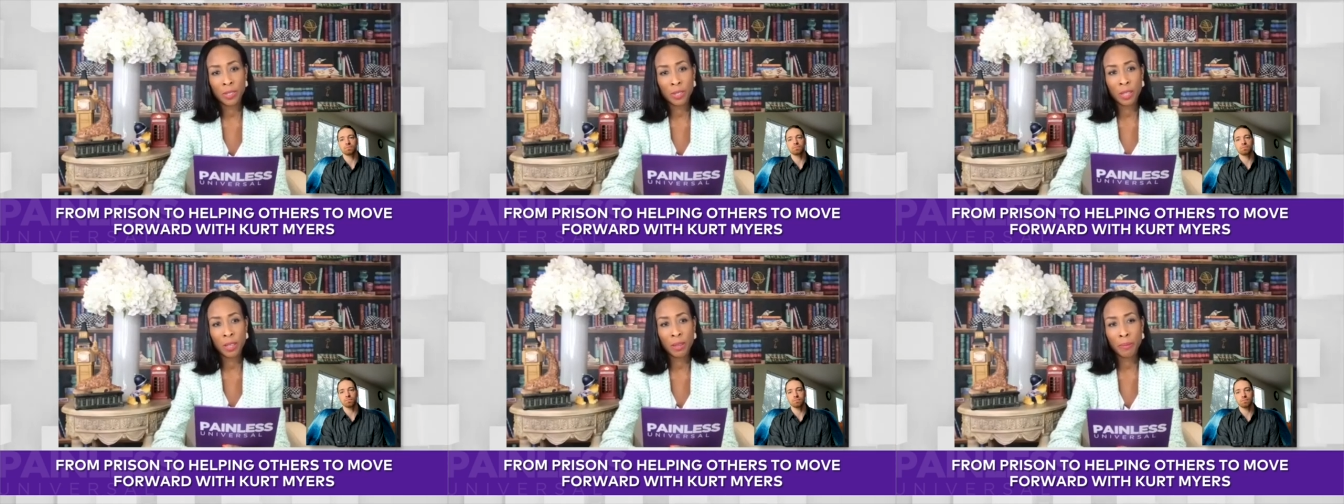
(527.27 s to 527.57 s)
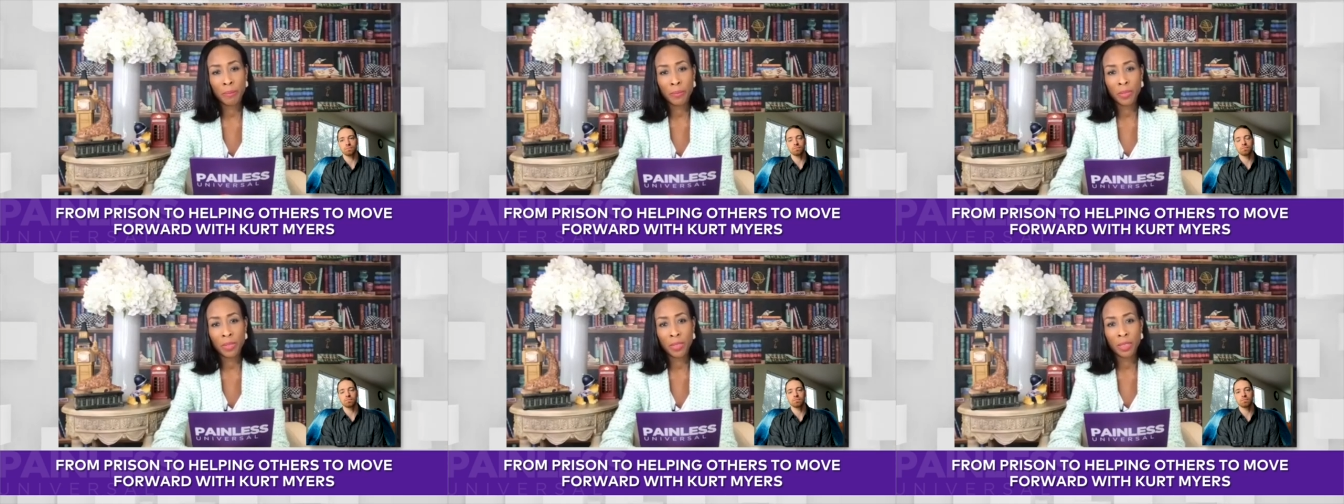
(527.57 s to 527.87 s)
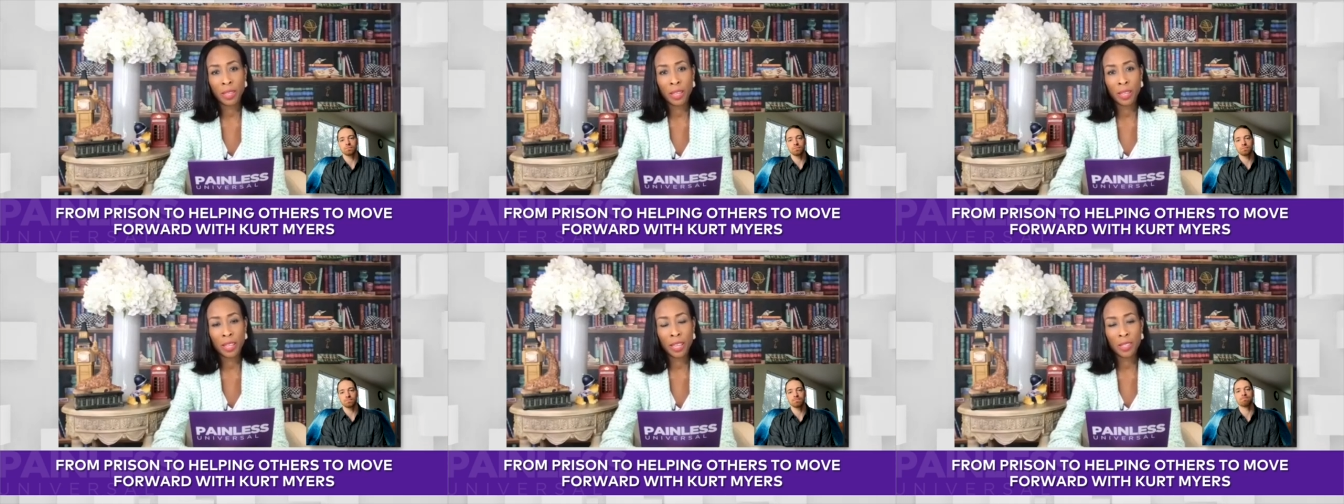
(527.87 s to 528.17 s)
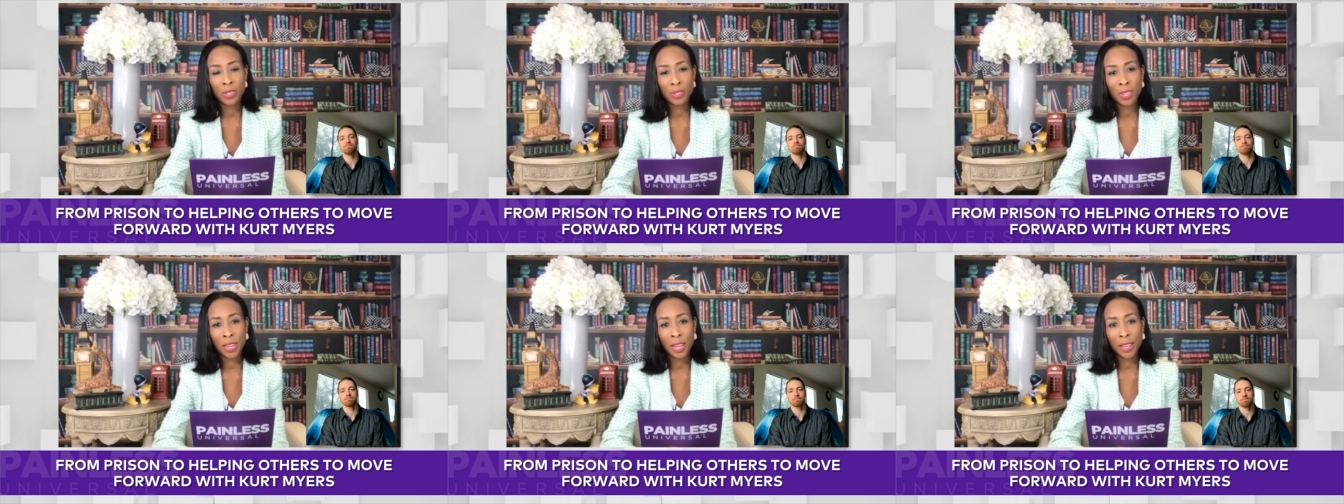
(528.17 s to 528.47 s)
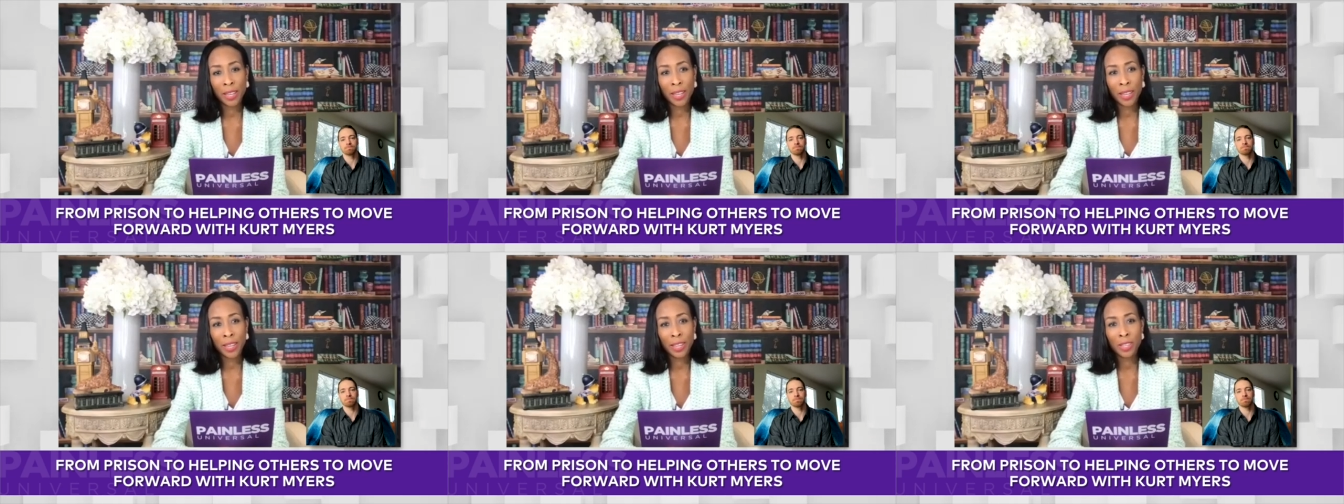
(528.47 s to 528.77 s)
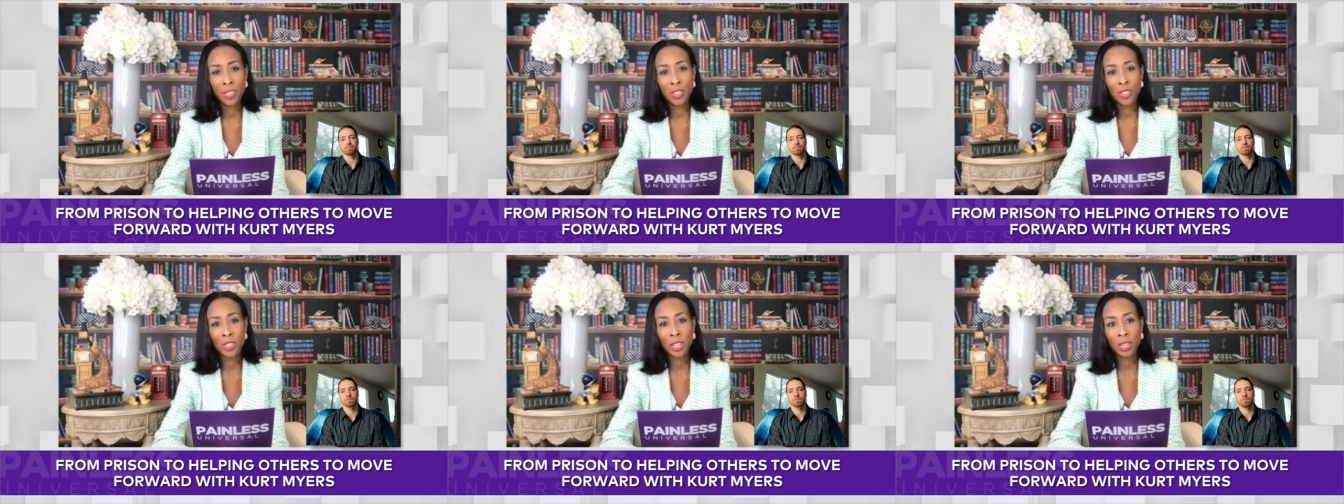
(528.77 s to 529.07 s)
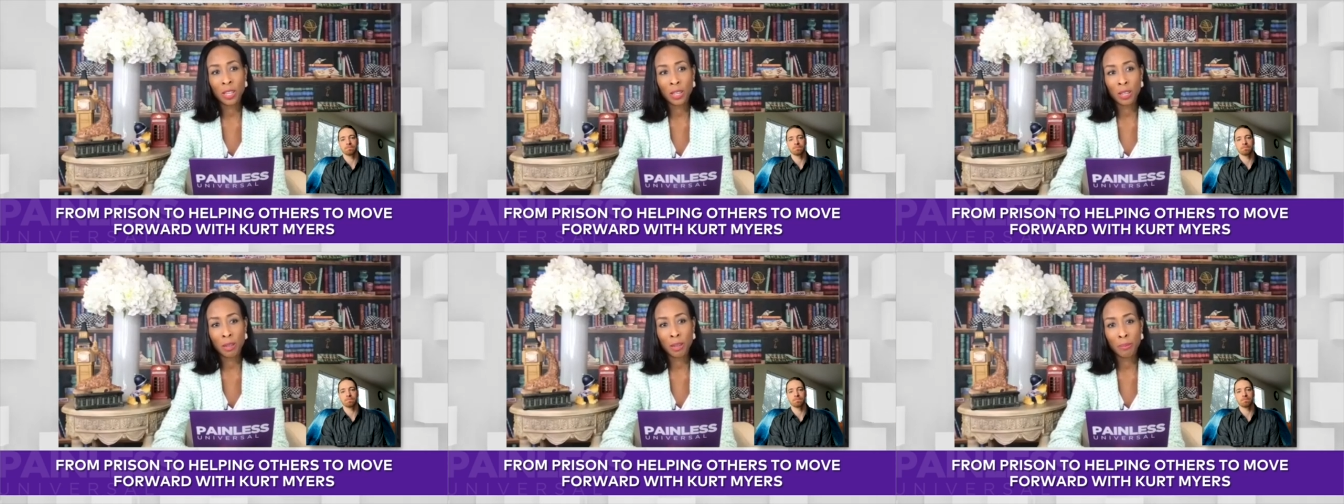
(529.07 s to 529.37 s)
Um, they get to that age,
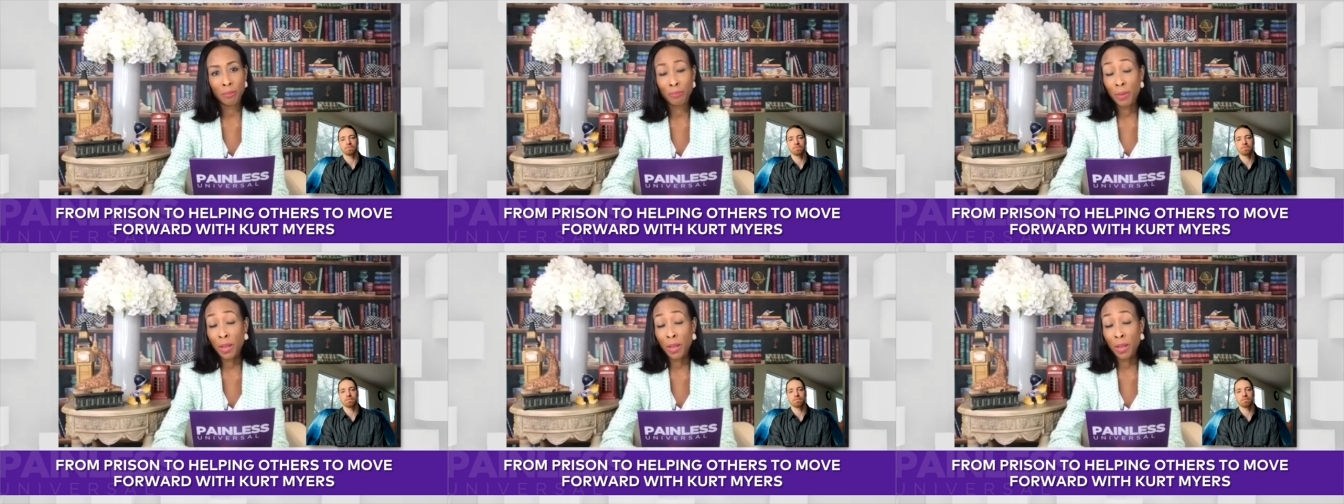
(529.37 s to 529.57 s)
and um,